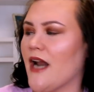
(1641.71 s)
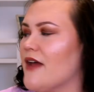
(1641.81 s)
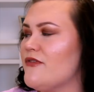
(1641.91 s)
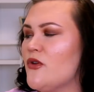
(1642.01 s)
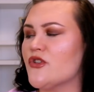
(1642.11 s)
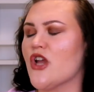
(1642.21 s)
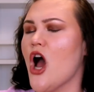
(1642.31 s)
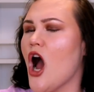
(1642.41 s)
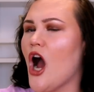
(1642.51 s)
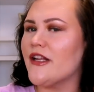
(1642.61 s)
I've used
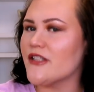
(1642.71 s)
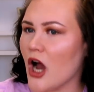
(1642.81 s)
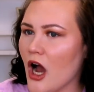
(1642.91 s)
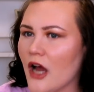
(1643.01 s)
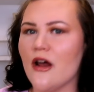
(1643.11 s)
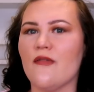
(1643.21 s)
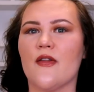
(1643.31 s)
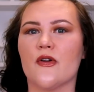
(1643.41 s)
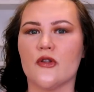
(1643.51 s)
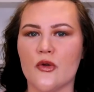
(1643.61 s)
a ton of
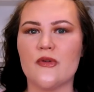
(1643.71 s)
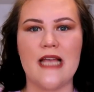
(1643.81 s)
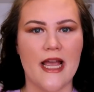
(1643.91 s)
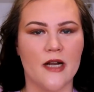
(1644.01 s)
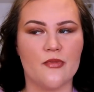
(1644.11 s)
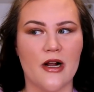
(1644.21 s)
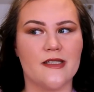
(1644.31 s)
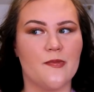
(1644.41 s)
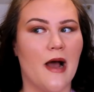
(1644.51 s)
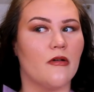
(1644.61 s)
other loose and
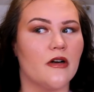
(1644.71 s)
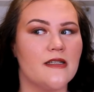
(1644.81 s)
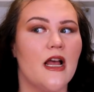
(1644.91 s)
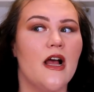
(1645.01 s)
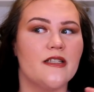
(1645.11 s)
pressed powders